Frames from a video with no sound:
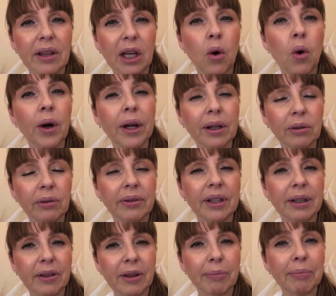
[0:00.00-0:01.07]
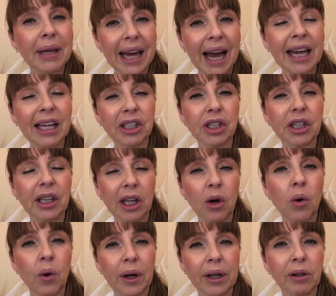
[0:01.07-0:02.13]
oil, the pH and the
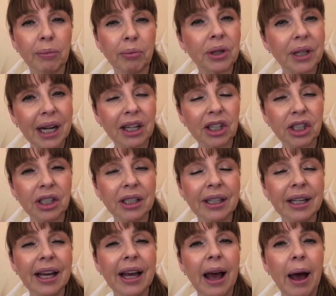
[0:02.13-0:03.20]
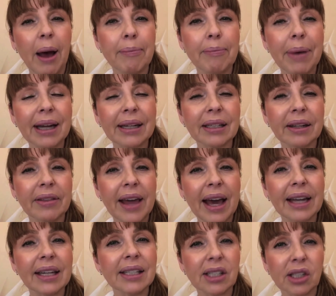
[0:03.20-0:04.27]
oil production, but
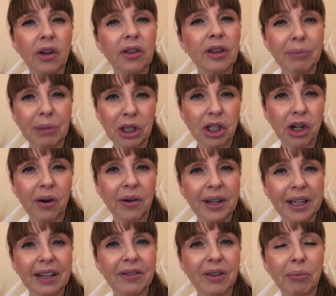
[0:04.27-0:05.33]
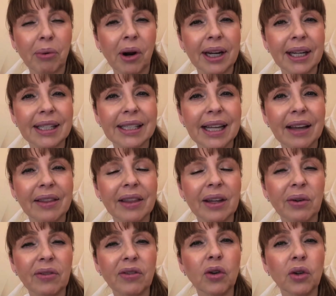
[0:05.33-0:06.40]
that is not the majority of the products out
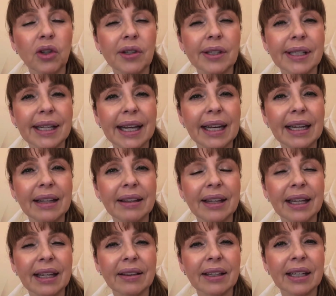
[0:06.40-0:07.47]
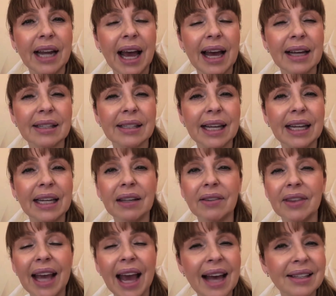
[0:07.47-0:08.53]
there. If you're using anything that has any of
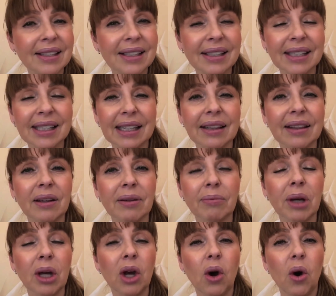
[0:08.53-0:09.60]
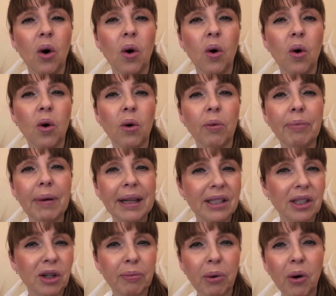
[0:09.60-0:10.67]
the acids in them, or
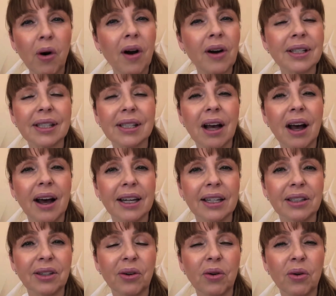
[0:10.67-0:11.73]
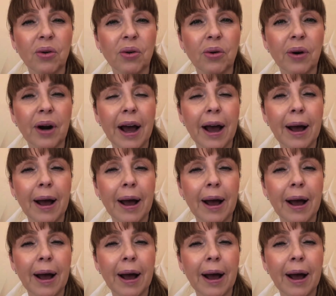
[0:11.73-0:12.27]
benzoyl peroxide, or